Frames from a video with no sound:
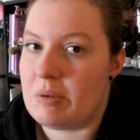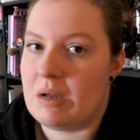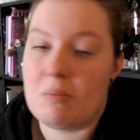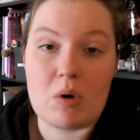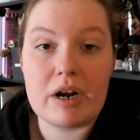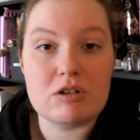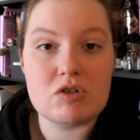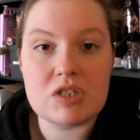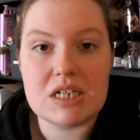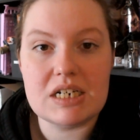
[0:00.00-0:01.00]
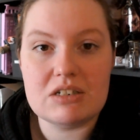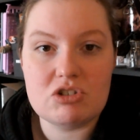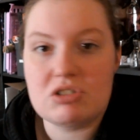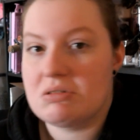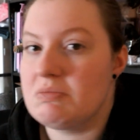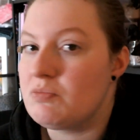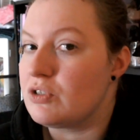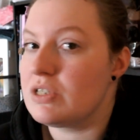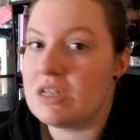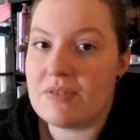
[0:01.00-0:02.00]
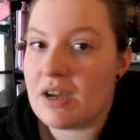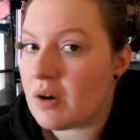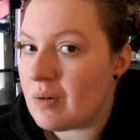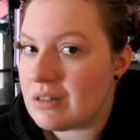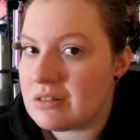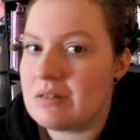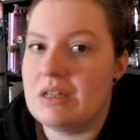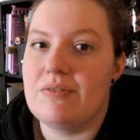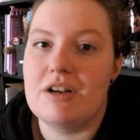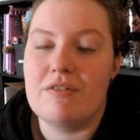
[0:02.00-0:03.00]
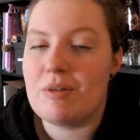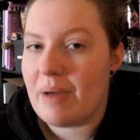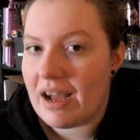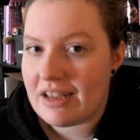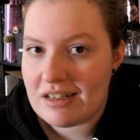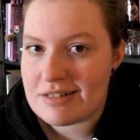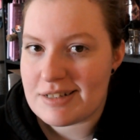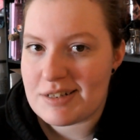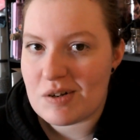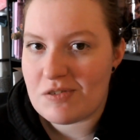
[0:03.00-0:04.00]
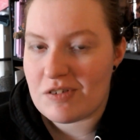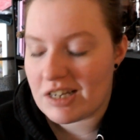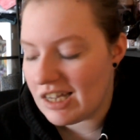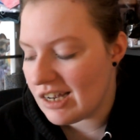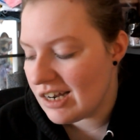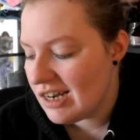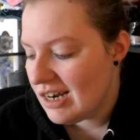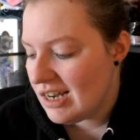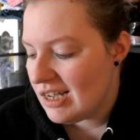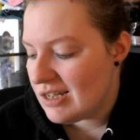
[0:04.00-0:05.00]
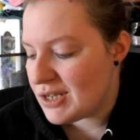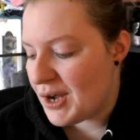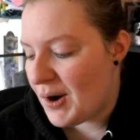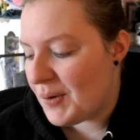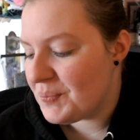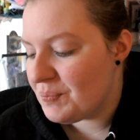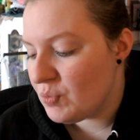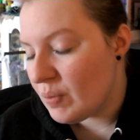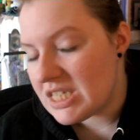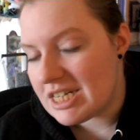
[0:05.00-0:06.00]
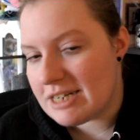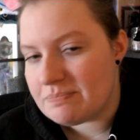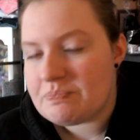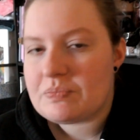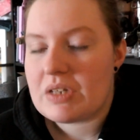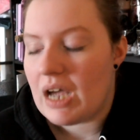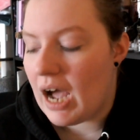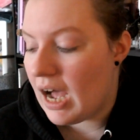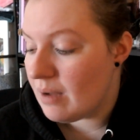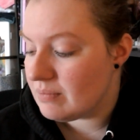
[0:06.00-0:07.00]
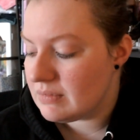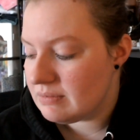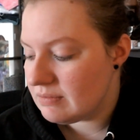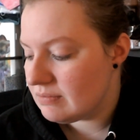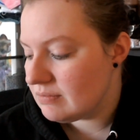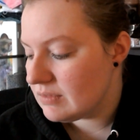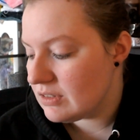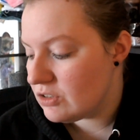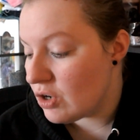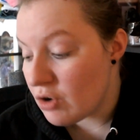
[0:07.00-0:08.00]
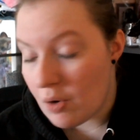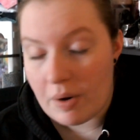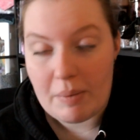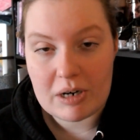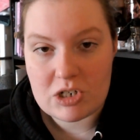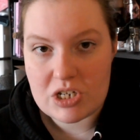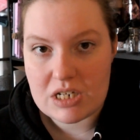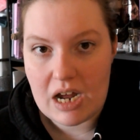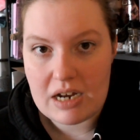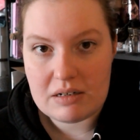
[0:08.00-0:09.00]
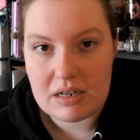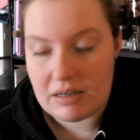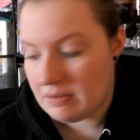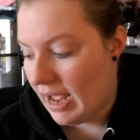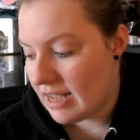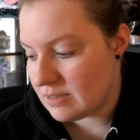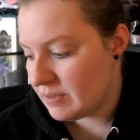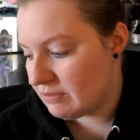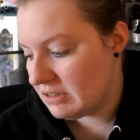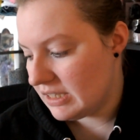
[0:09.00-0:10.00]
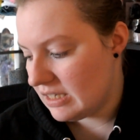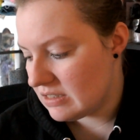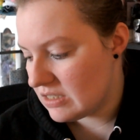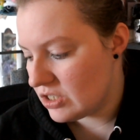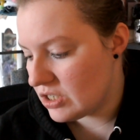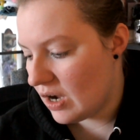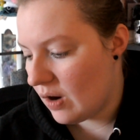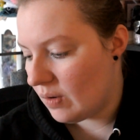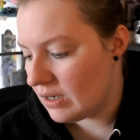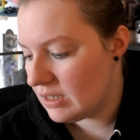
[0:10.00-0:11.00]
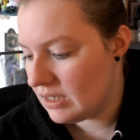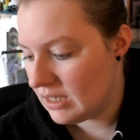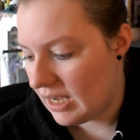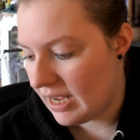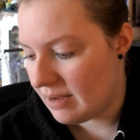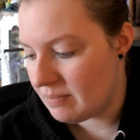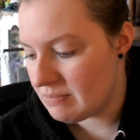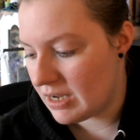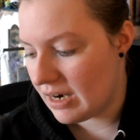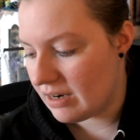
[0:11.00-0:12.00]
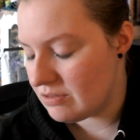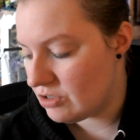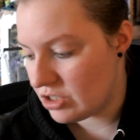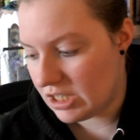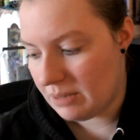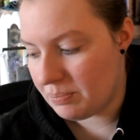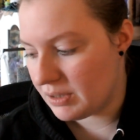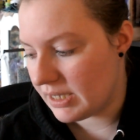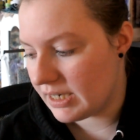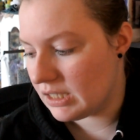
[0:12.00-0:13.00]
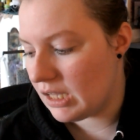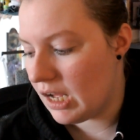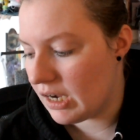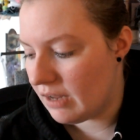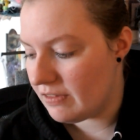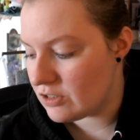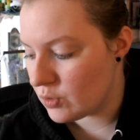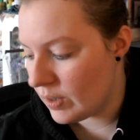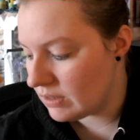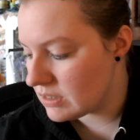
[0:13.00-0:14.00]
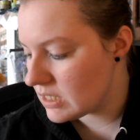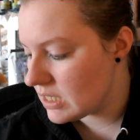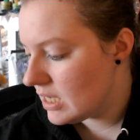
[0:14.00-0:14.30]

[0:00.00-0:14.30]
be more interested in just receiving a quilt, even if the backing is a little funky. So we'll see. Don't know what March is yet. It hasn't been released, so I'm going to just keep plugging along on this quilt